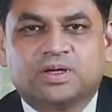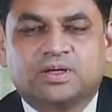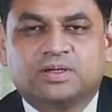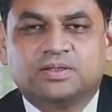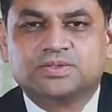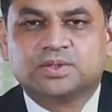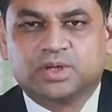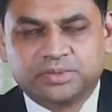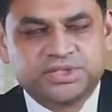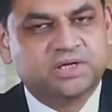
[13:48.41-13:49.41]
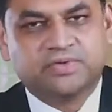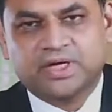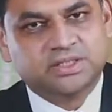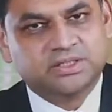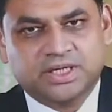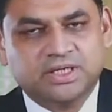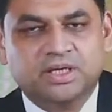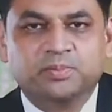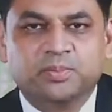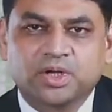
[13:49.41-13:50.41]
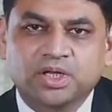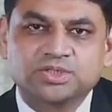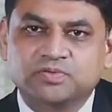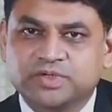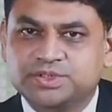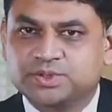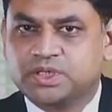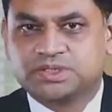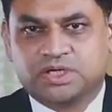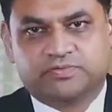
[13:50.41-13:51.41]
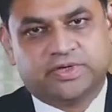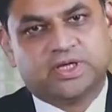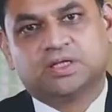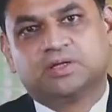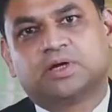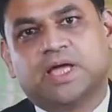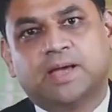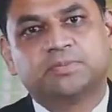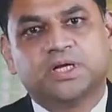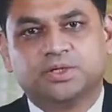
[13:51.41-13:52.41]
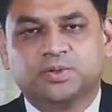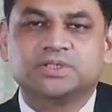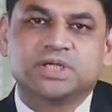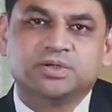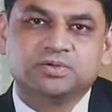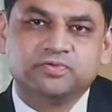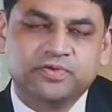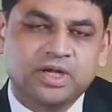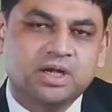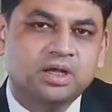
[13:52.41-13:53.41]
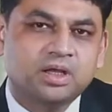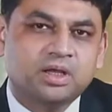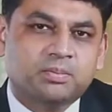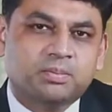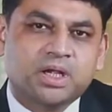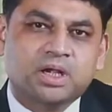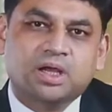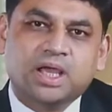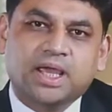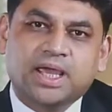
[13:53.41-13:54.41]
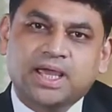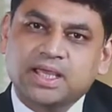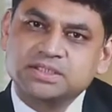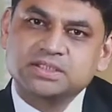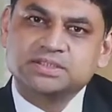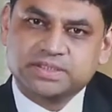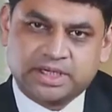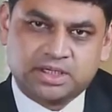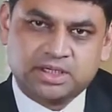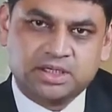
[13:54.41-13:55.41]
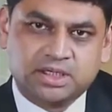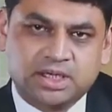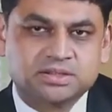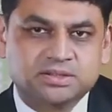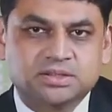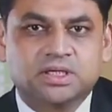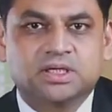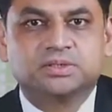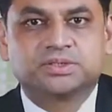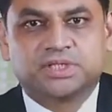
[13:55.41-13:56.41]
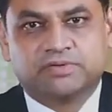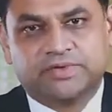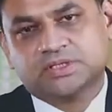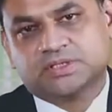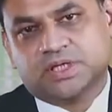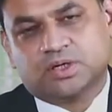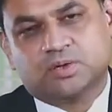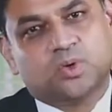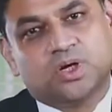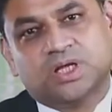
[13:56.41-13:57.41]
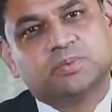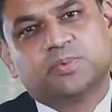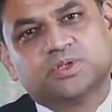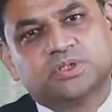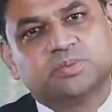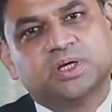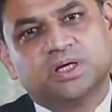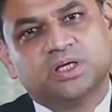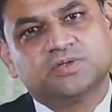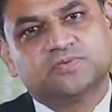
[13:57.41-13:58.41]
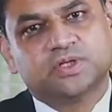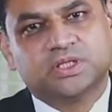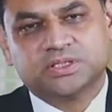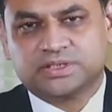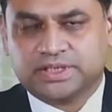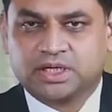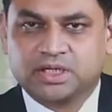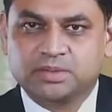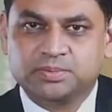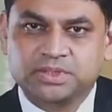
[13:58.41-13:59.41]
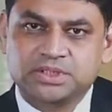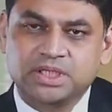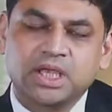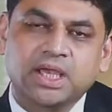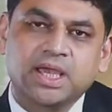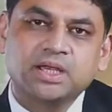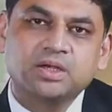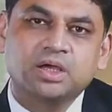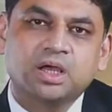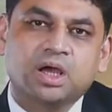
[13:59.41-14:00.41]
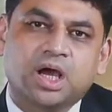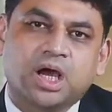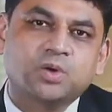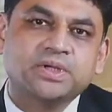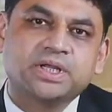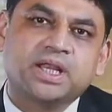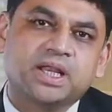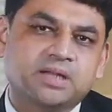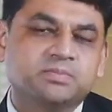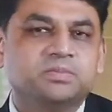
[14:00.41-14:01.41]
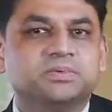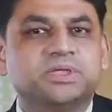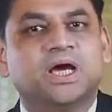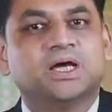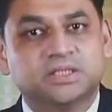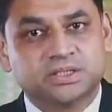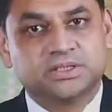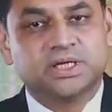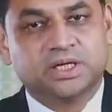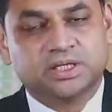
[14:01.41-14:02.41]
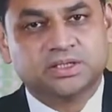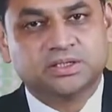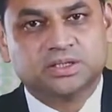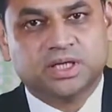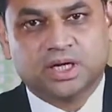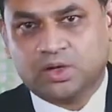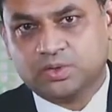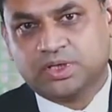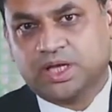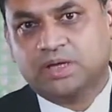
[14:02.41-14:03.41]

So, Abhishek, we understand the importance of virtual staffing and the gap that you are trying to fill. But as a sector, as a staffing sector, what are the possibilities for this sector per se, and how it can help the other sectors, and how it can